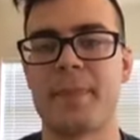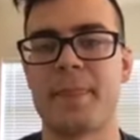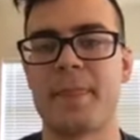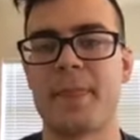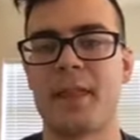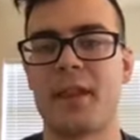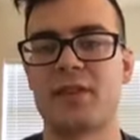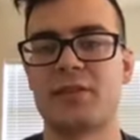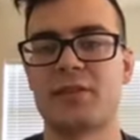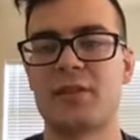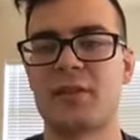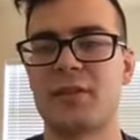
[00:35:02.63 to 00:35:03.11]

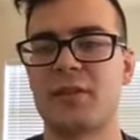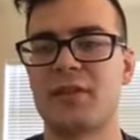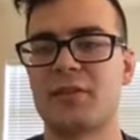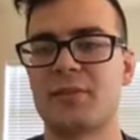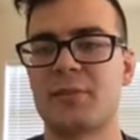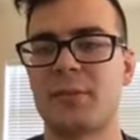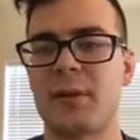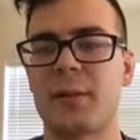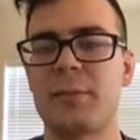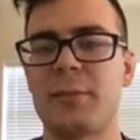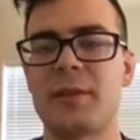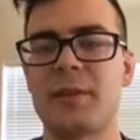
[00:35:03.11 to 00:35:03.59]
So there's
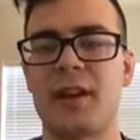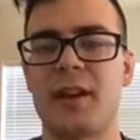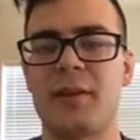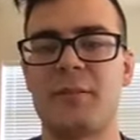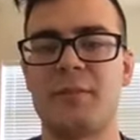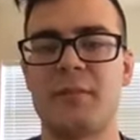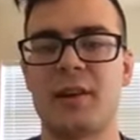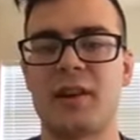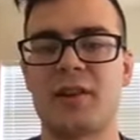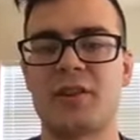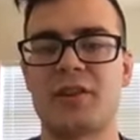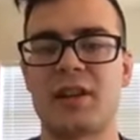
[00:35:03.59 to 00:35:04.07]
probably
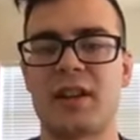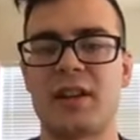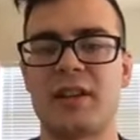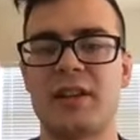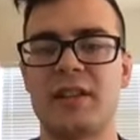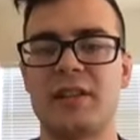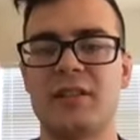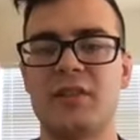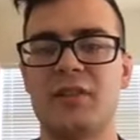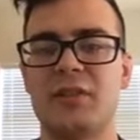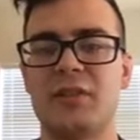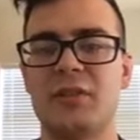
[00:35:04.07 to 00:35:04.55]
not much I
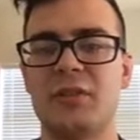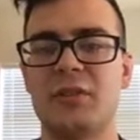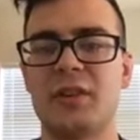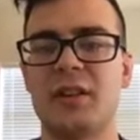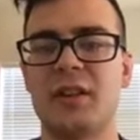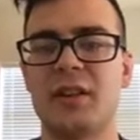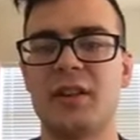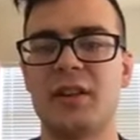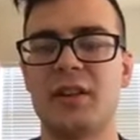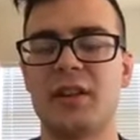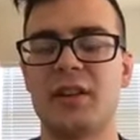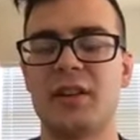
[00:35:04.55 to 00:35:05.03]
need to do
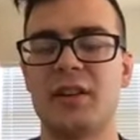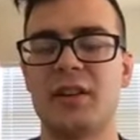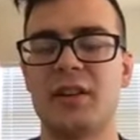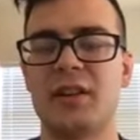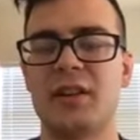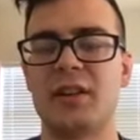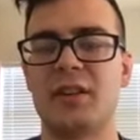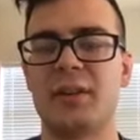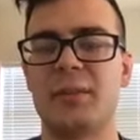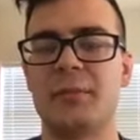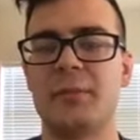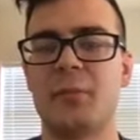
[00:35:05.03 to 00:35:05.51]
here.
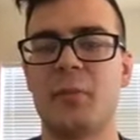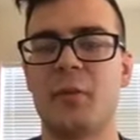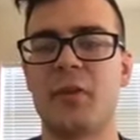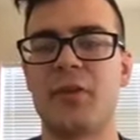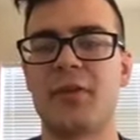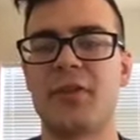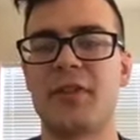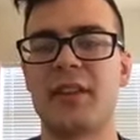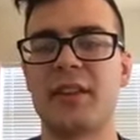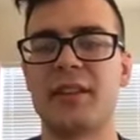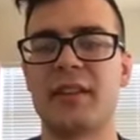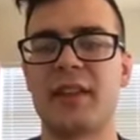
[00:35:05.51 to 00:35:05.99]
One
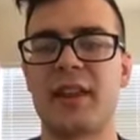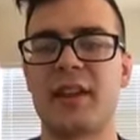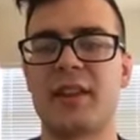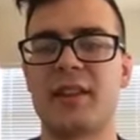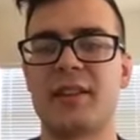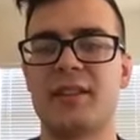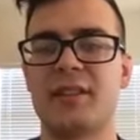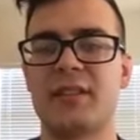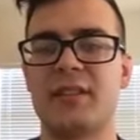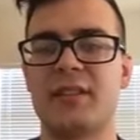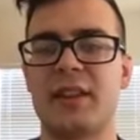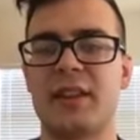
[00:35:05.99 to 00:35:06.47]
thing
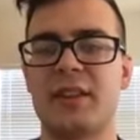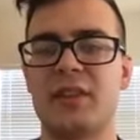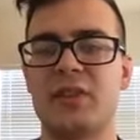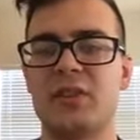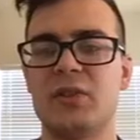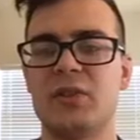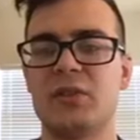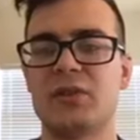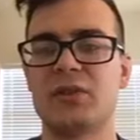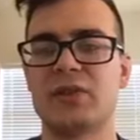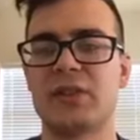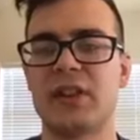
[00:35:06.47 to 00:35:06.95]
that they
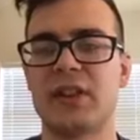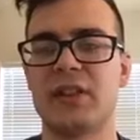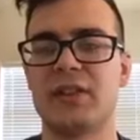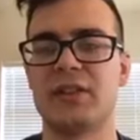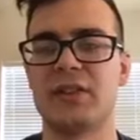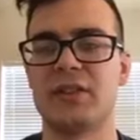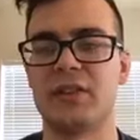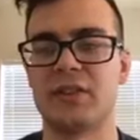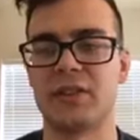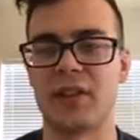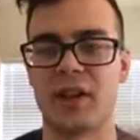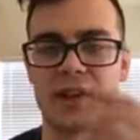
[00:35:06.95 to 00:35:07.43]
do say in
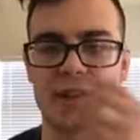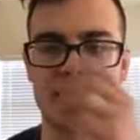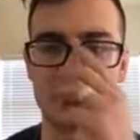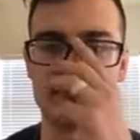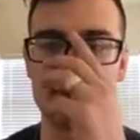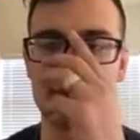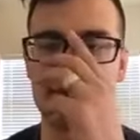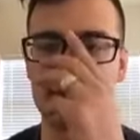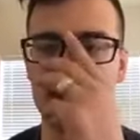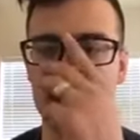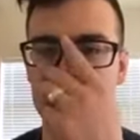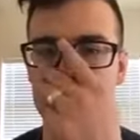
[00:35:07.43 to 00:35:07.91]
their
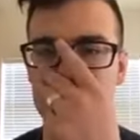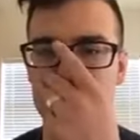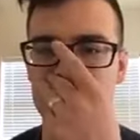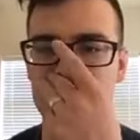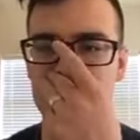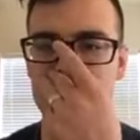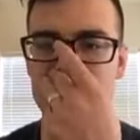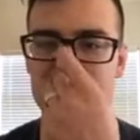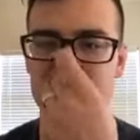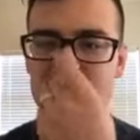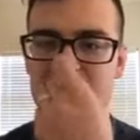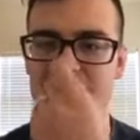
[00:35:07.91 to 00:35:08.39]
documentation
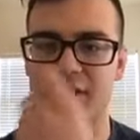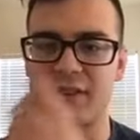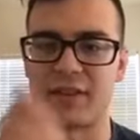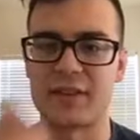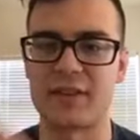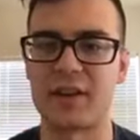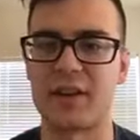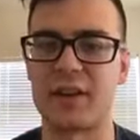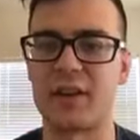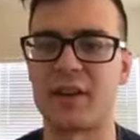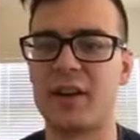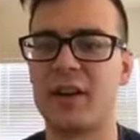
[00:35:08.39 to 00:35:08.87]
is that
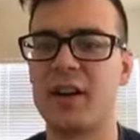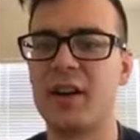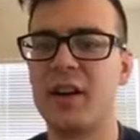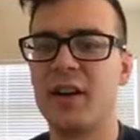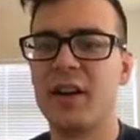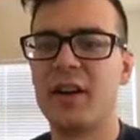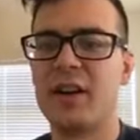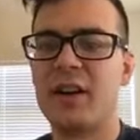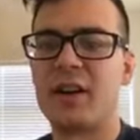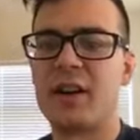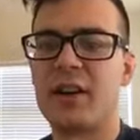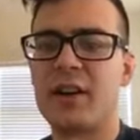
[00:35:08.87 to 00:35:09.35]
their
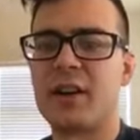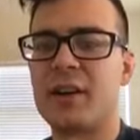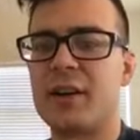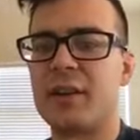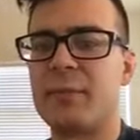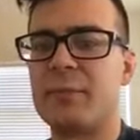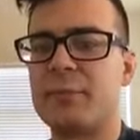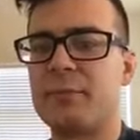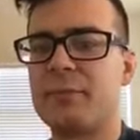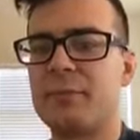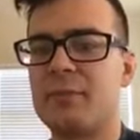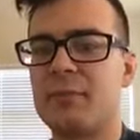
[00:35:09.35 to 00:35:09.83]

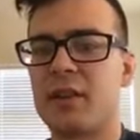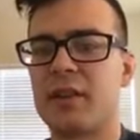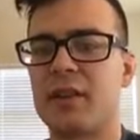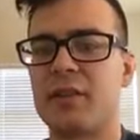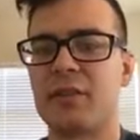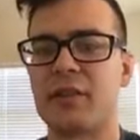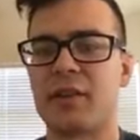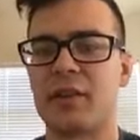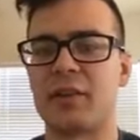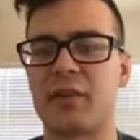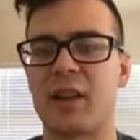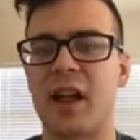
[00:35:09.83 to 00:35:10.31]

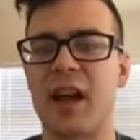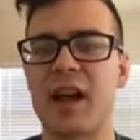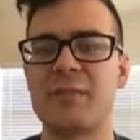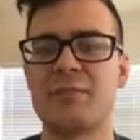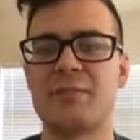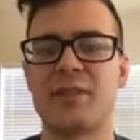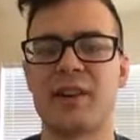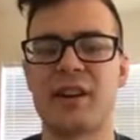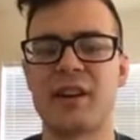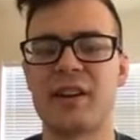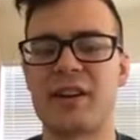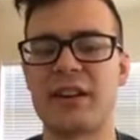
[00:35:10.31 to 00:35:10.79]

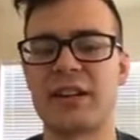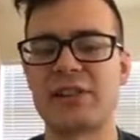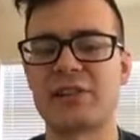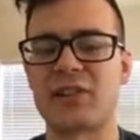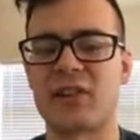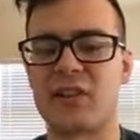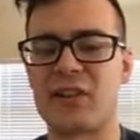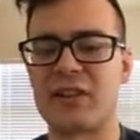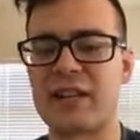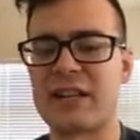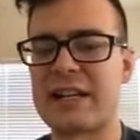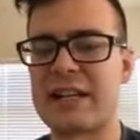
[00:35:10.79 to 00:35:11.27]
libraries
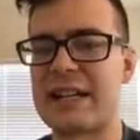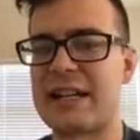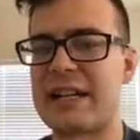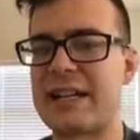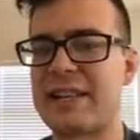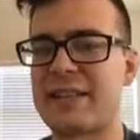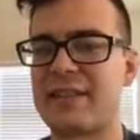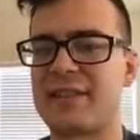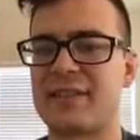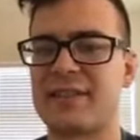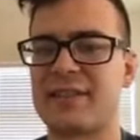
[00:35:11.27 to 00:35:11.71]
are not,